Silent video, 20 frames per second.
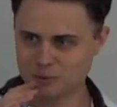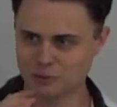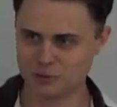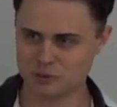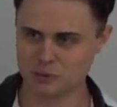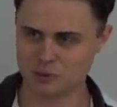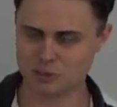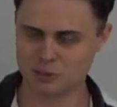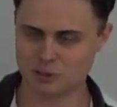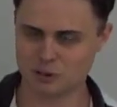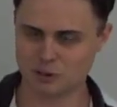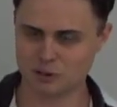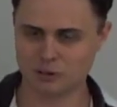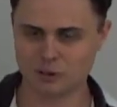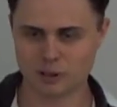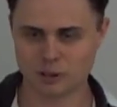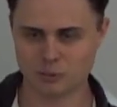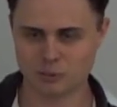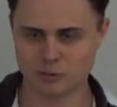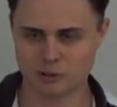we'll see in our
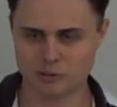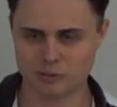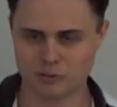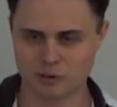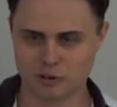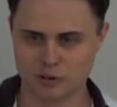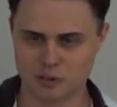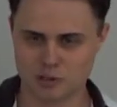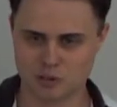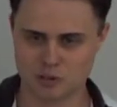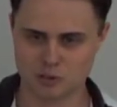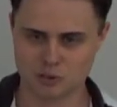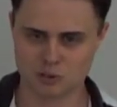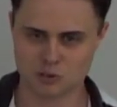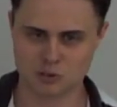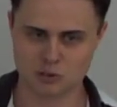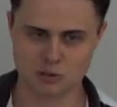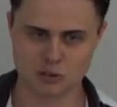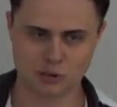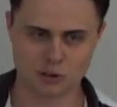library of functions
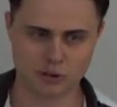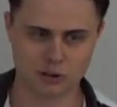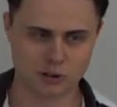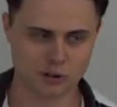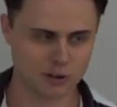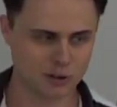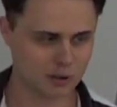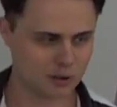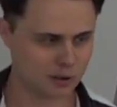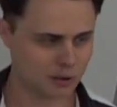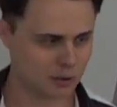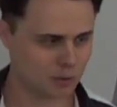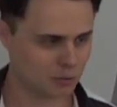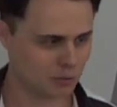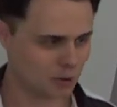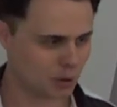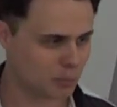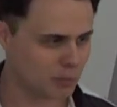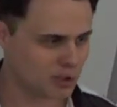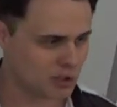this year.
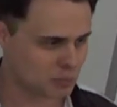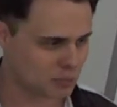There'll be